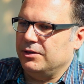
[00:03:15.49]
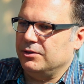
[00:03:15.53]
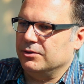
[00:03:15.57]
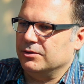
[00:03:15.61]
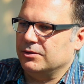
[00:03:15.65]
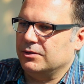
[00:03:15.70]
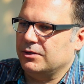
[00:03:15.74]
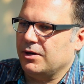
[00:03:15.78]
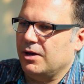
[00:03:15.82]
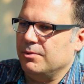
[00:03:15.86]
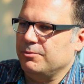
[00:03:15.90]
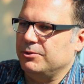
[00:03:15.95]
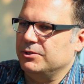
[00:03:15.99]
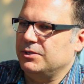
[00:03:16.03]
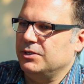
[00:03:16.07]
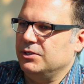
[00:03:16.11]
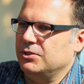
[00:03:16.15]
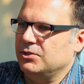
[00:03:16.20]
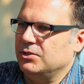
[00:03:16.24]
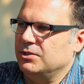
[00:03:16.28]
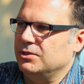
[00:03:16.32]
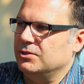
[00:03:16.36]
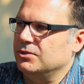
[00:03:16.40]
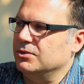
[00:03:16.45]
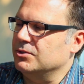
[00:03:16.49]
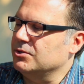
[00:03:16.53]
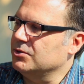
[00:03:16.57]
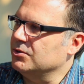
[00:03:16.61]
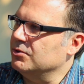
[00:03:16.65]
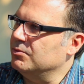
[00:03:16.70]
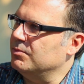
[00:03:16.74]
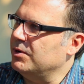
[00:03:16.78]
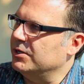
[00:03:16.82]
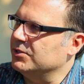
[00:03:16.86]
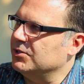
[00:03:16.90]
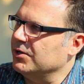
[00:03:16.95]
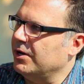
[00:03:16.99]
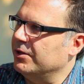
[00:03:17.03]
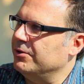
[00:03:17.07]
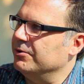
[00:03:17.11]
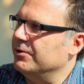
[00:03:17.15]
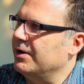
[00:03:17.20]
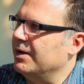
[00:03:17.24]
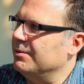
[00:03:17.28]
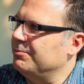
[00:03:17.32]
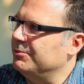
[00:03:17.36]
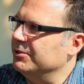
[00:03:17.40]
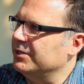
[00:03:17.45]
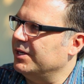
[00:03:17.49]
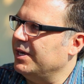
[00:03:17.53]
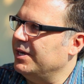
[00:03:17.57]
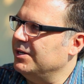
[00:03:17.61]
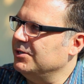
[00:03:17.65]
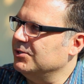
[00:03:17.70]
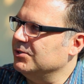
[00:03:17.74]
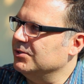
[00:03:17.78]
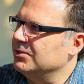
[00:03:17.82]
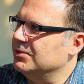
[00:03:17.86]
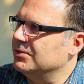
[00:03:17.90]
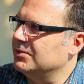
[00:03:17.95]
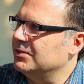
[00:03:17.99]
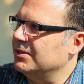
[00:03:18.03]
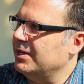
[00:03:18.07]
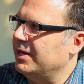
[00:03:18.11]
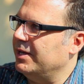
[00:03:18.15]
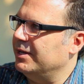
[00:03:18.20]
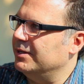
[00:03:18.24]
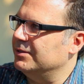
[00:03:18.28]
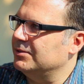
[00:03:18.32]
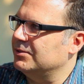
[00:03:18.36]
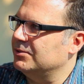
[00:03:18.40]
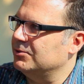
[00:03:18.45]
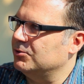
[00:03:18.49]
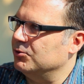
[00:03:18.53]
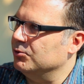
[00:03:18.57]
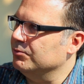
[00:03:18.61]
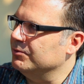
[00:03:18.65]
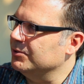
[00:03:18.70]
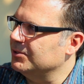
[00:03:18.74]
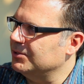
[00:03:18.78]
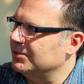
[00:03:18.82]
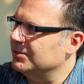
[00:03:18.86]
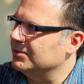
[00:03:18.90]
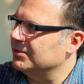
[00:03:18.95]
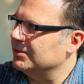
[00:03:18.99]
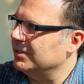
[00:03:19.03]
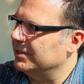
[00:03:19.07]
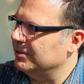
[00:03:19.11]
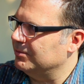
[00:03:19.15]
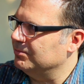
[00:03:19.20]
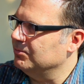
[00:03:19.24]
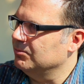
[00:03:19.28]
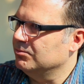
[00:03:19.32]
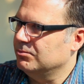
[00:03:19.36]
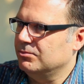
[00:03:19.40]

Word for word: Your competition isn't so much other applications as services, like